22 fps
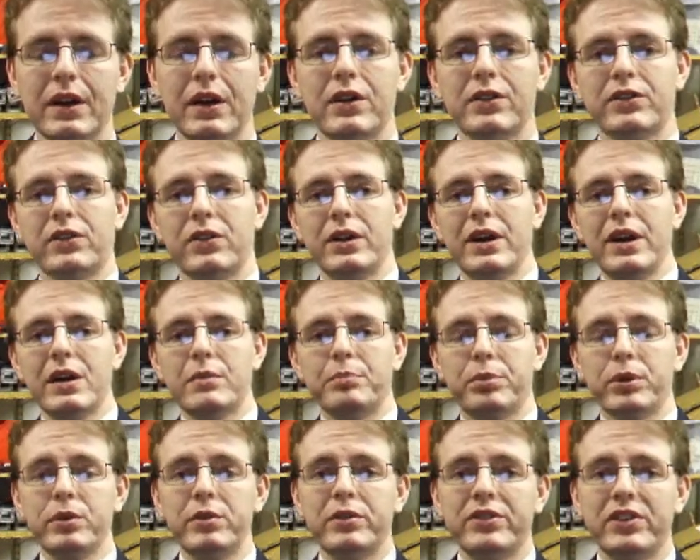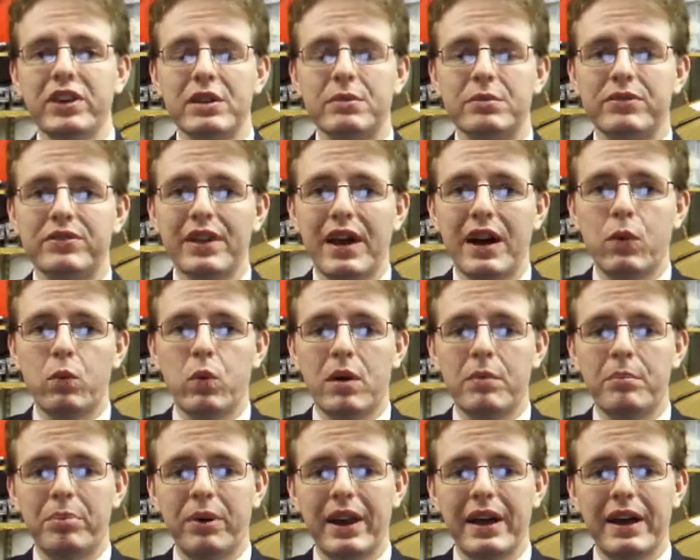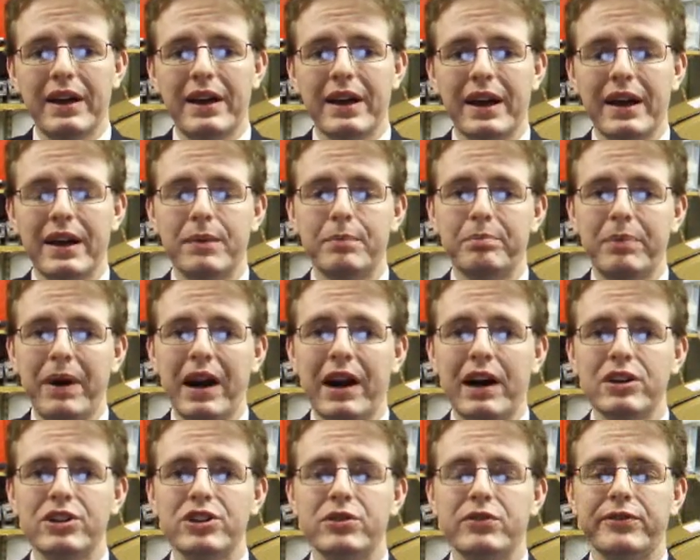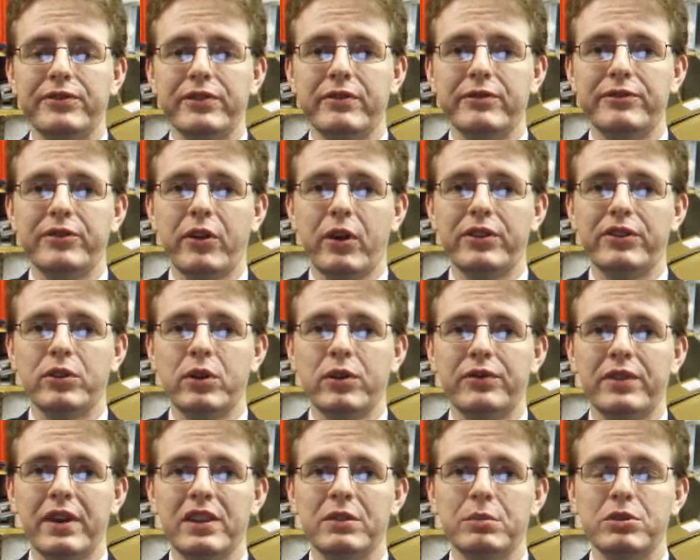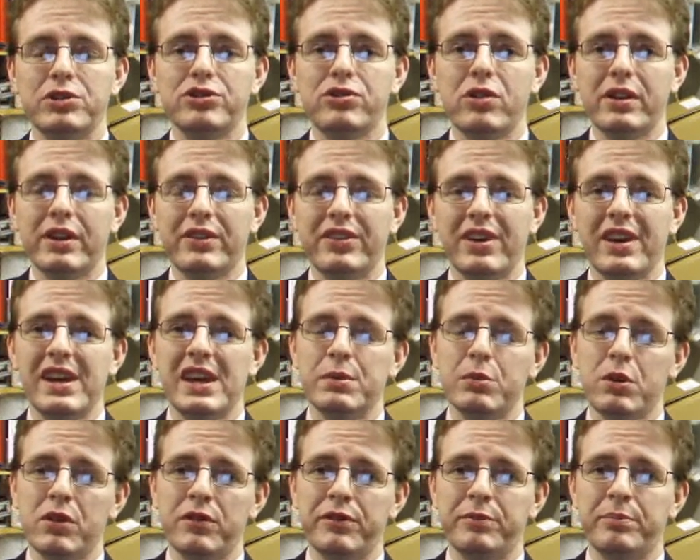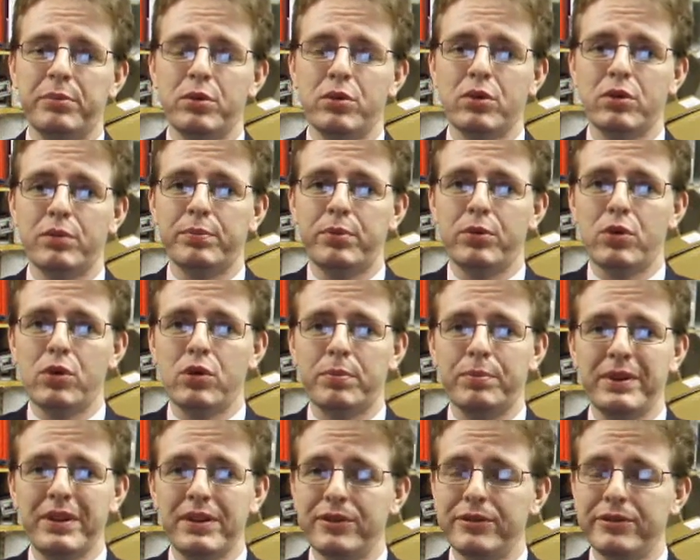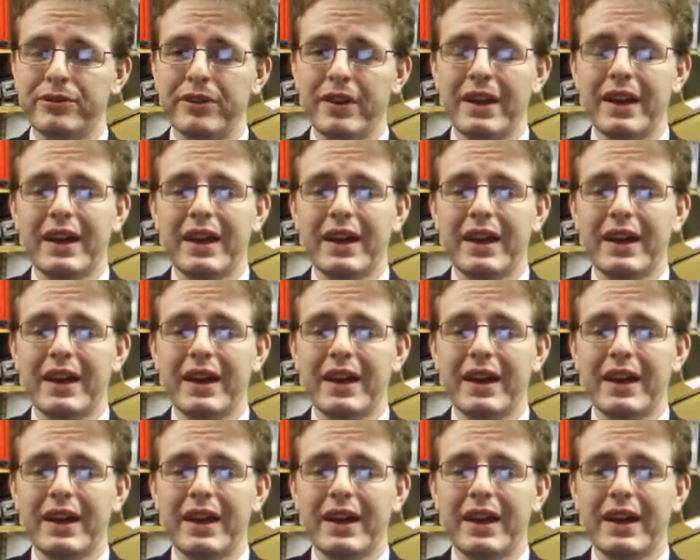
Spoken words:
So yeah, blue team, down one player, and Badge, in fighting off the Enderman, trying to take him off, poor Beef,